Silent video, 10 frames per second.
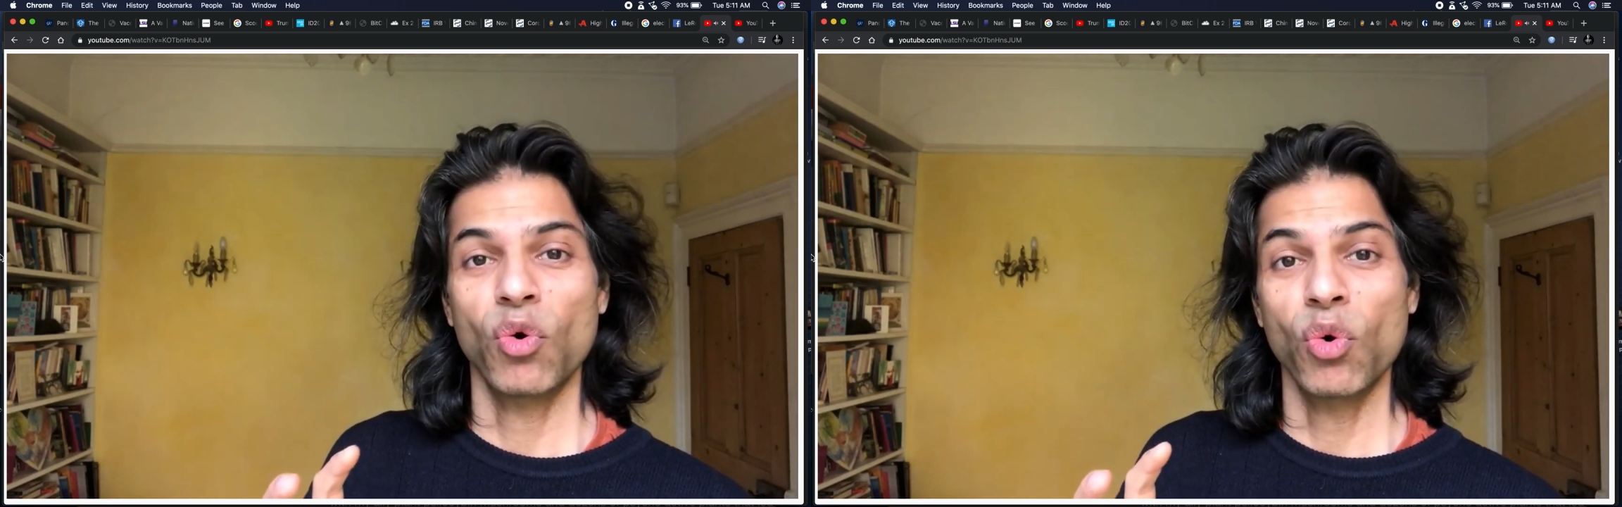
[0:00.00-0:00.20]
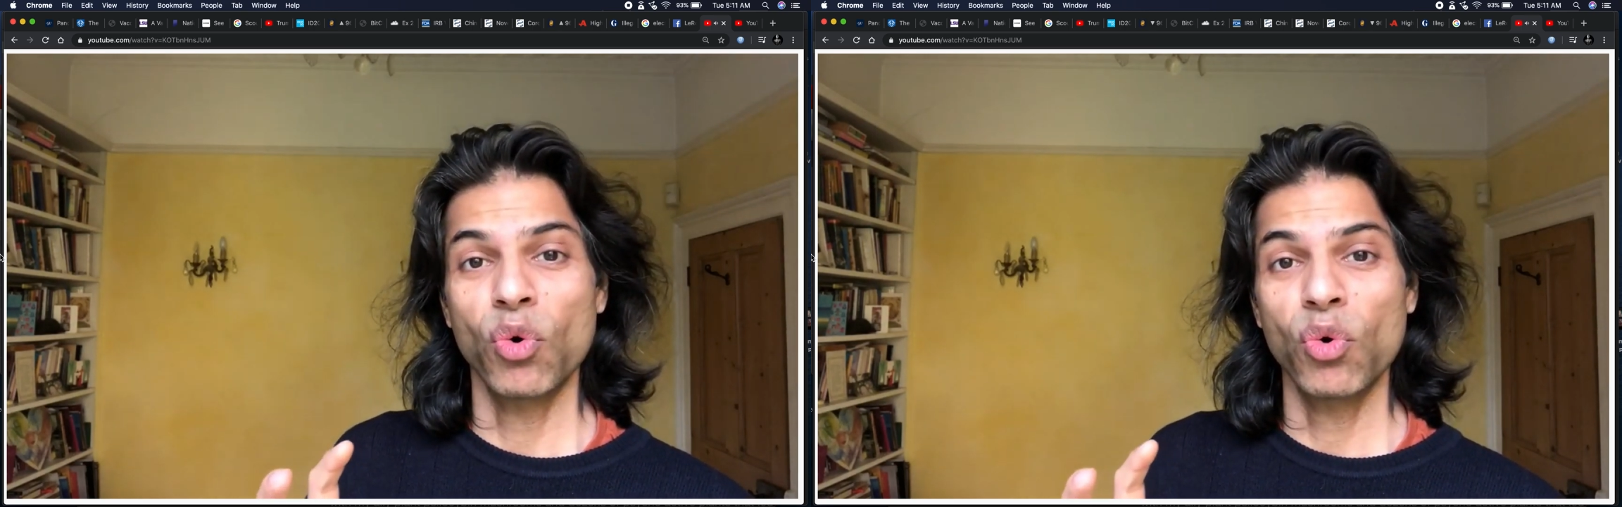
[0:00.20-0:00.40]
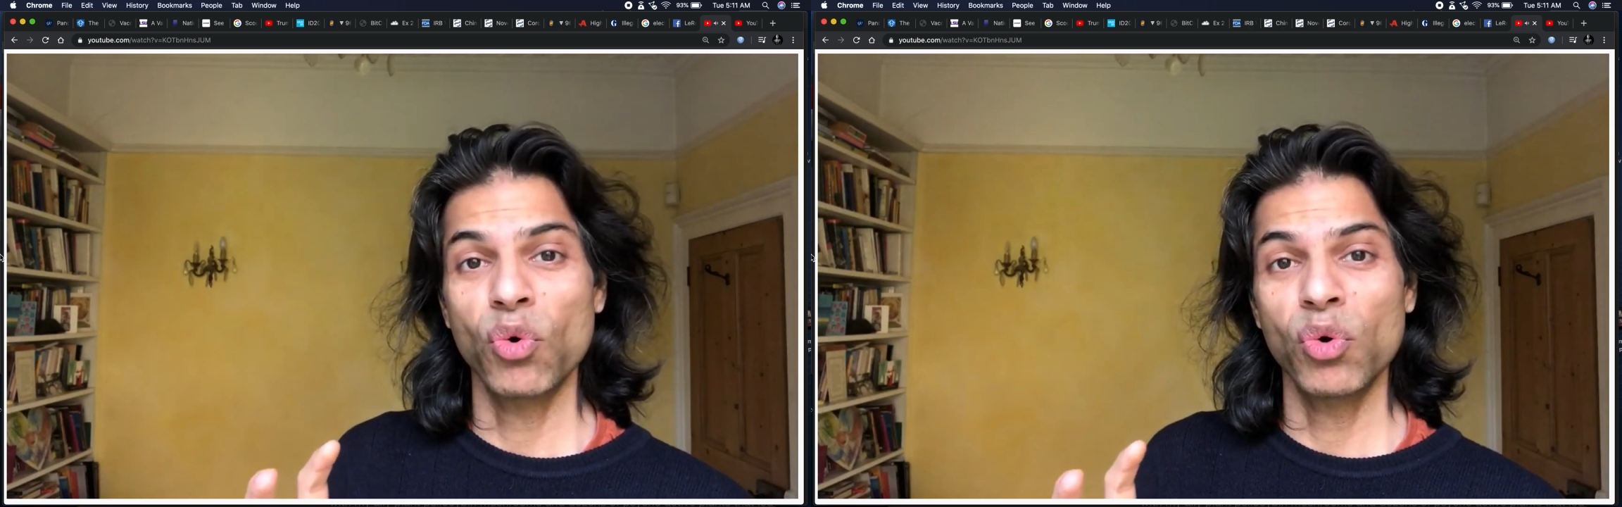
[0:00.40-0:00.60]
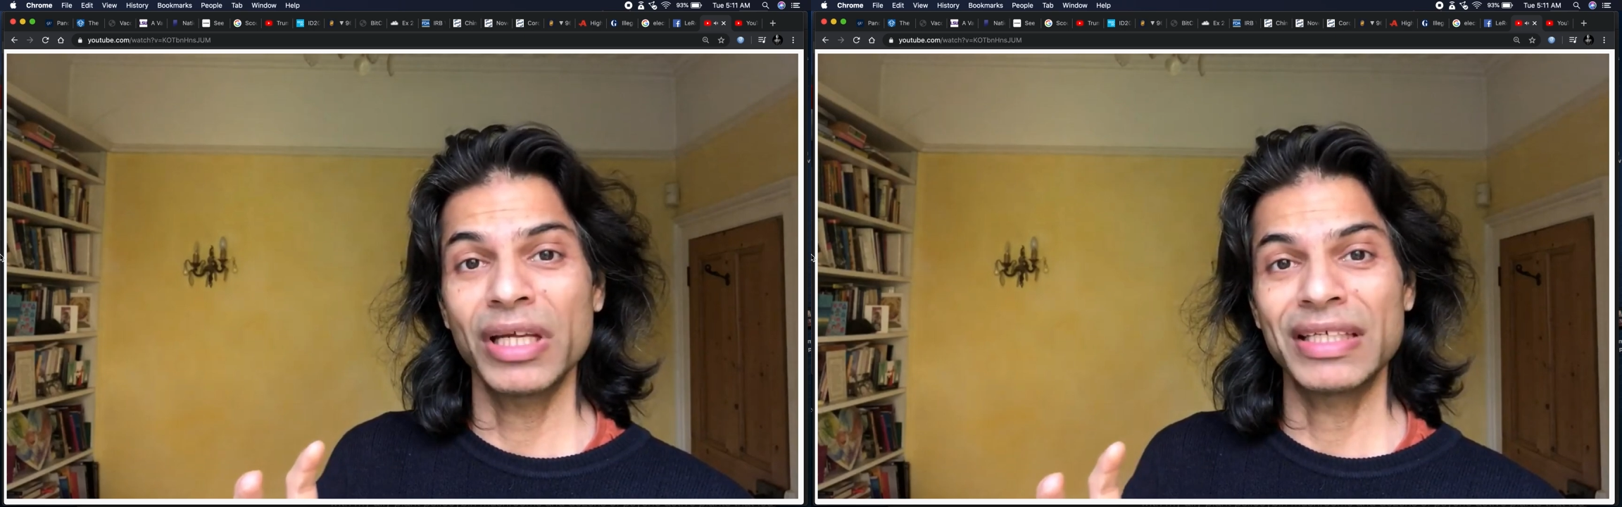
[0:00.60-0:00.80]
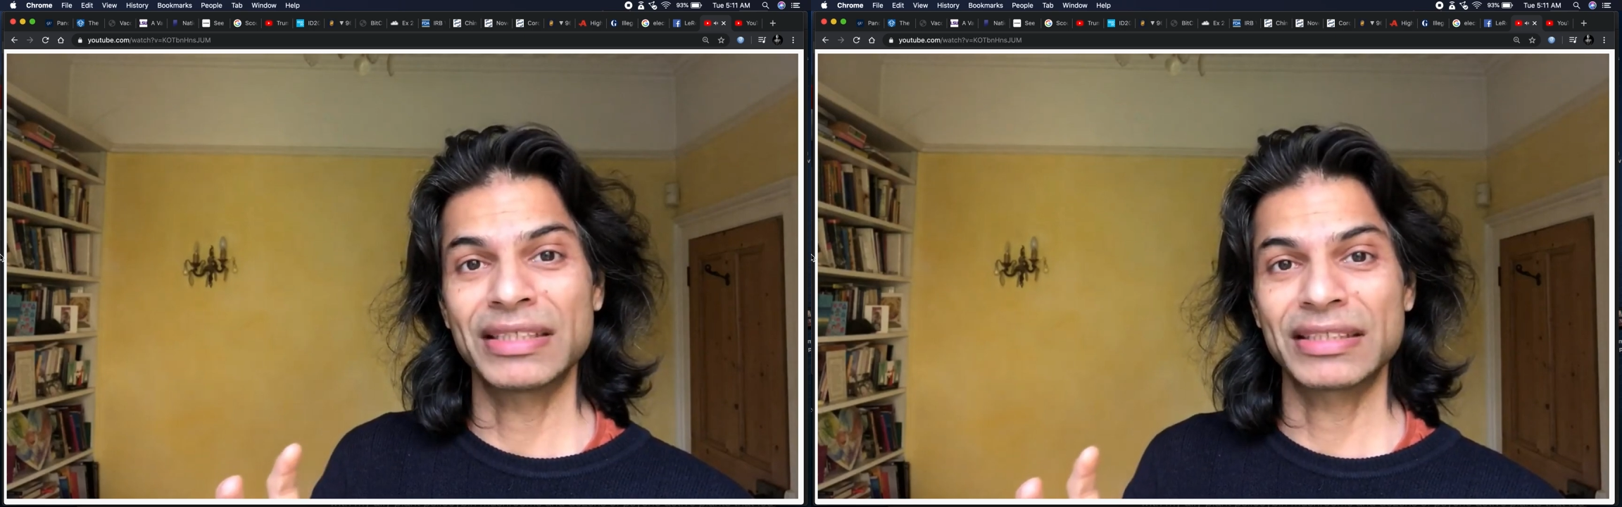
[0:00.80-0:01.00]
all
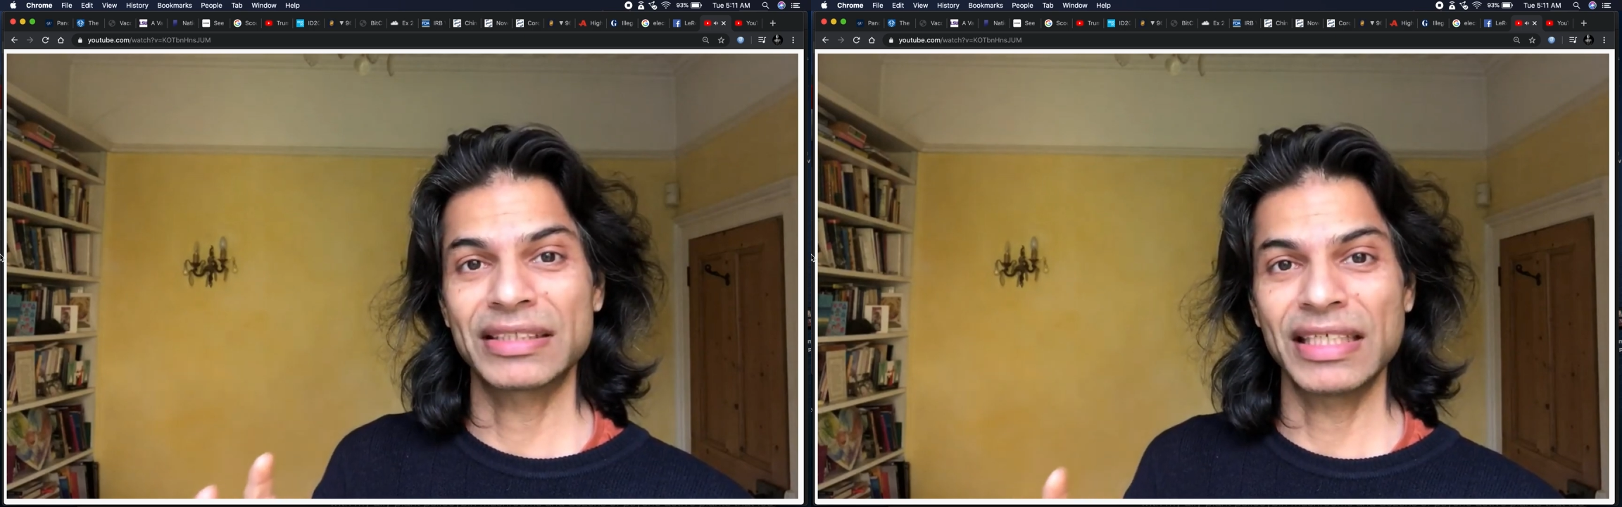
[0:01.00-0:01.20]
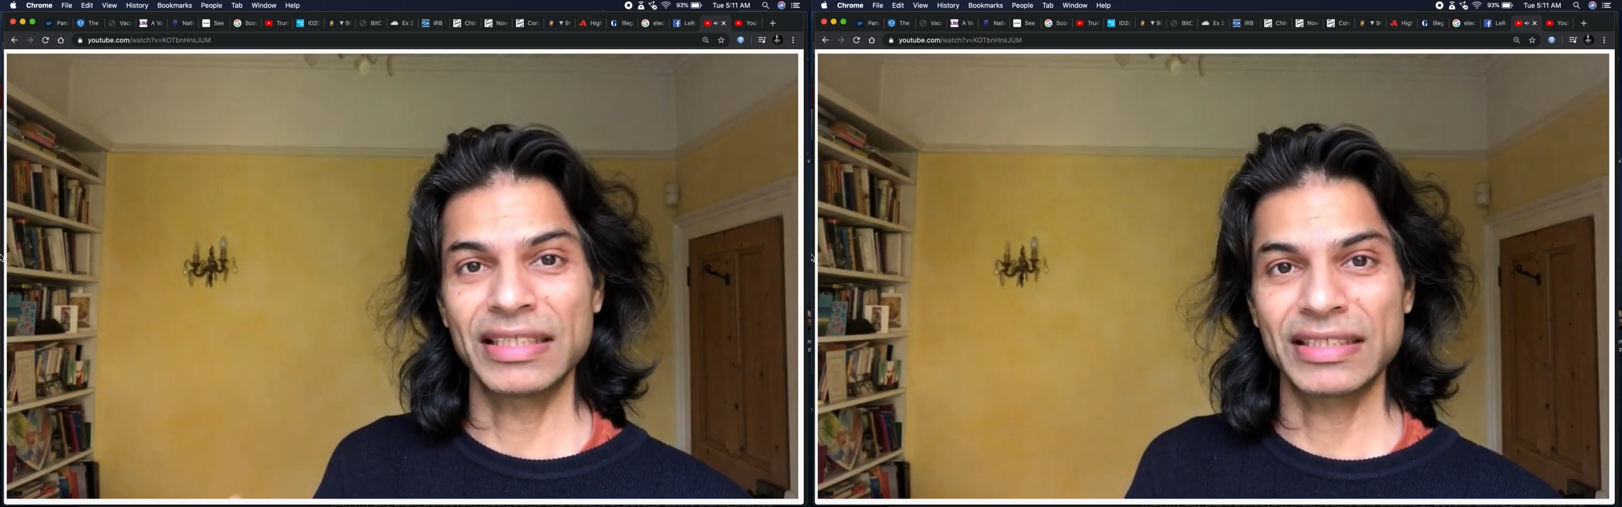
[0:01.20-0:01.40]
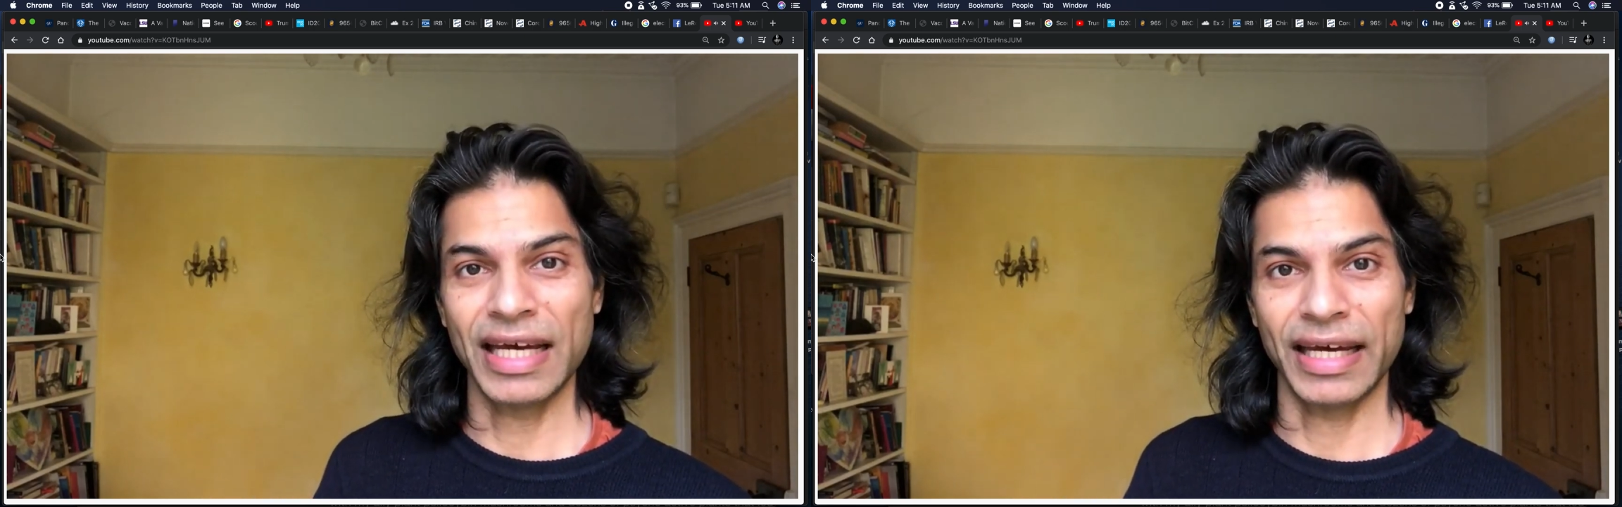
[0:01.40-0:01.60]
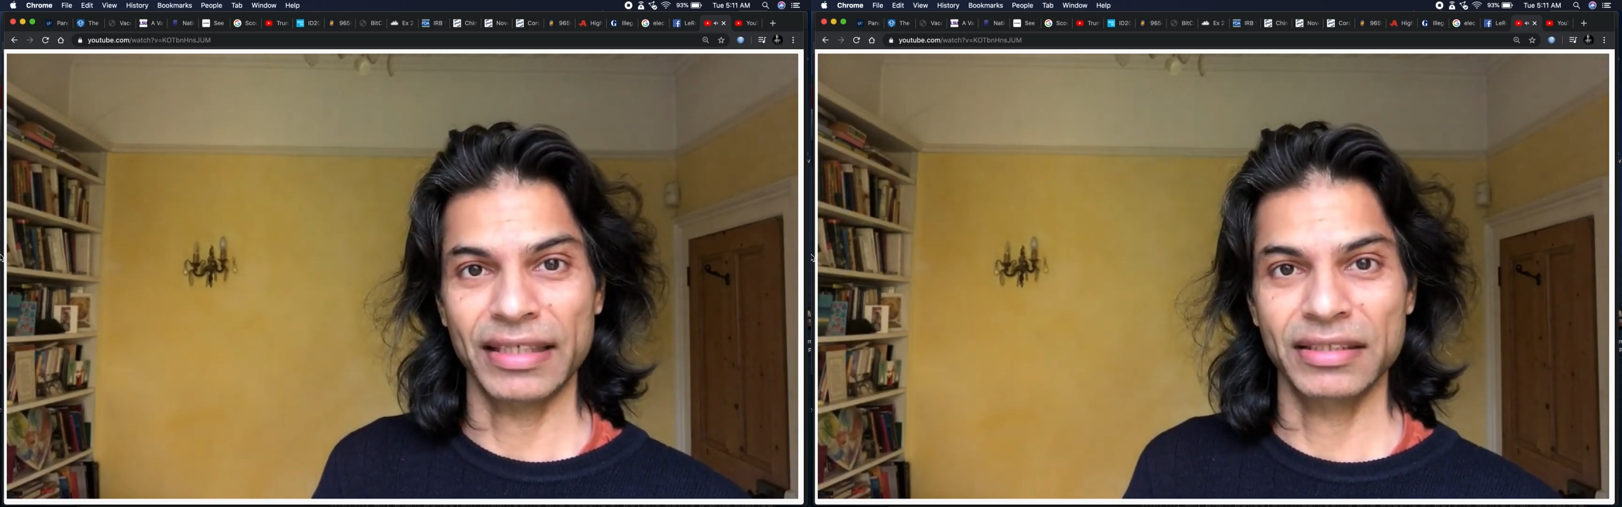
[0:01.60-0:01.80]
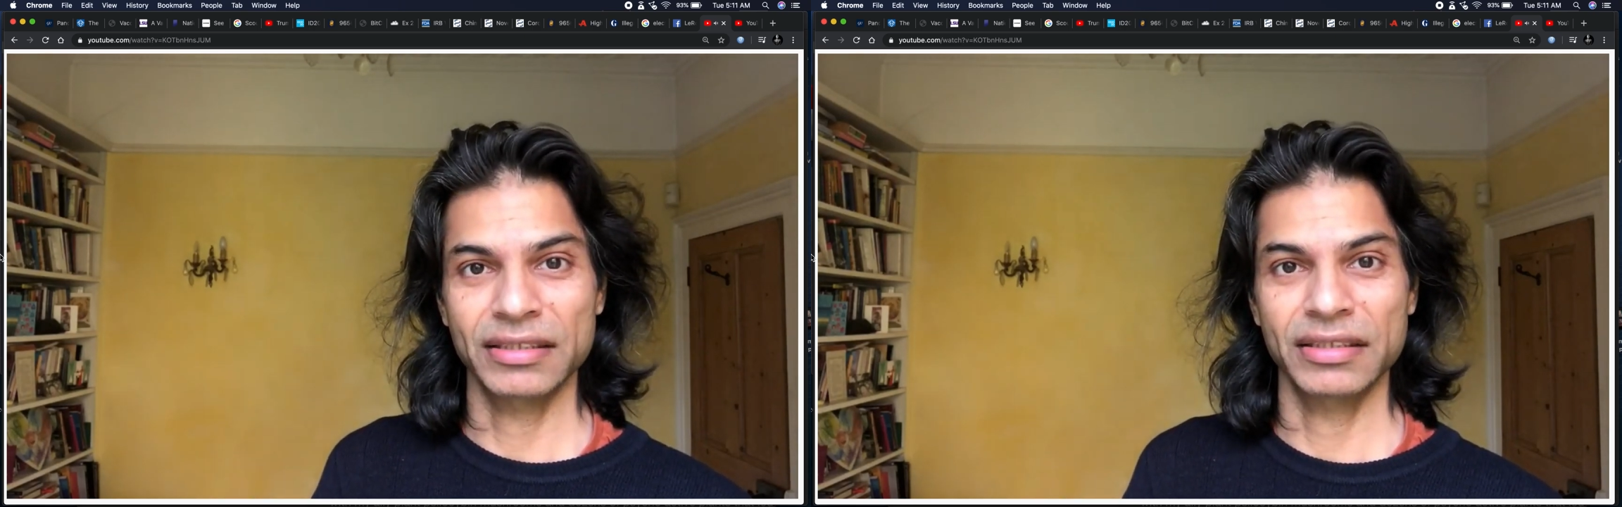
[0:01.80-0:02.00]
its
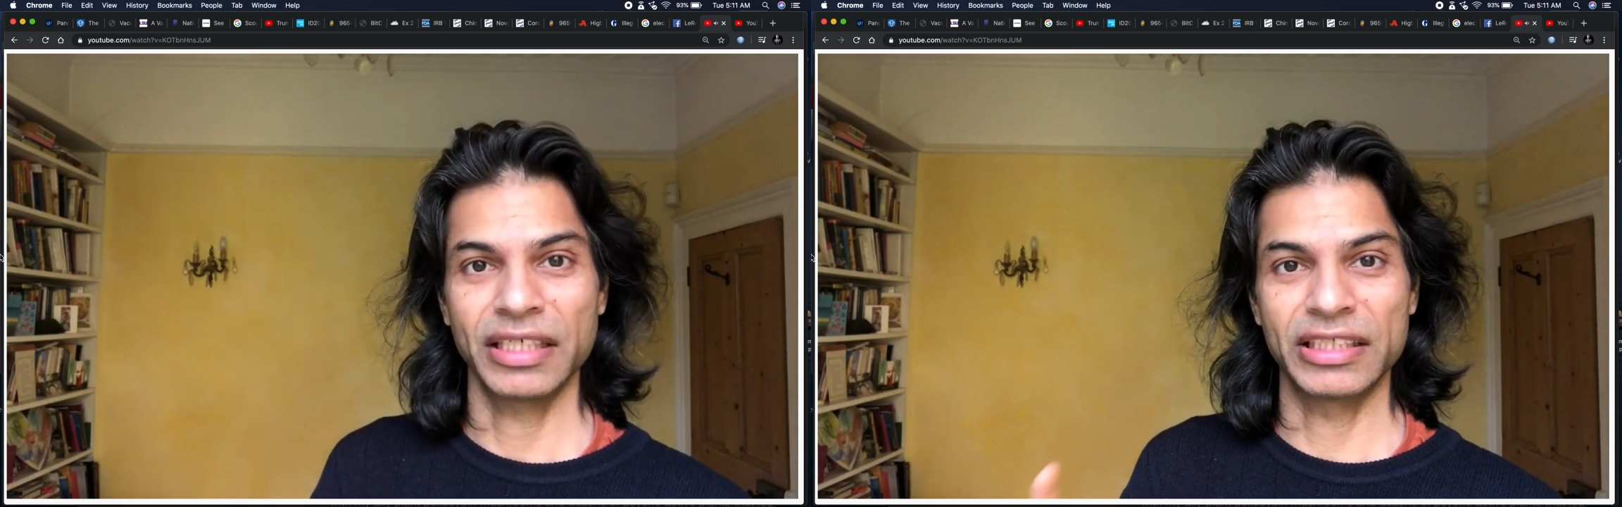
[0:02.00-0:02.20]
syntax,